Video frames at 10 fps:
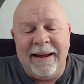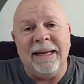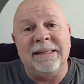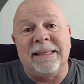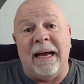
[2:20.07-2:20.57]

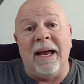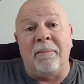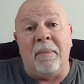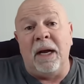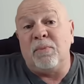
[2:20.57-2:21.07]
Doesn't sound
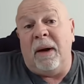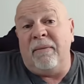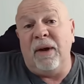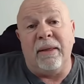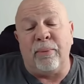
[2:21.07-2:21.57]
like much, but
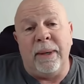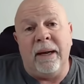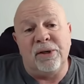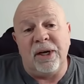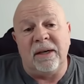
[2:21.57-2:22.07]
if you got
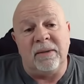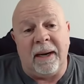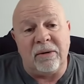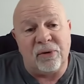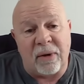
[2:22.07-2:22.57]
300 shares of
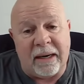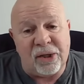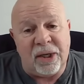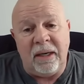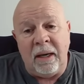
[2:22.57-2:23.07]

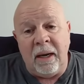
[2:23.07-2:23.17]
MicroStrategy,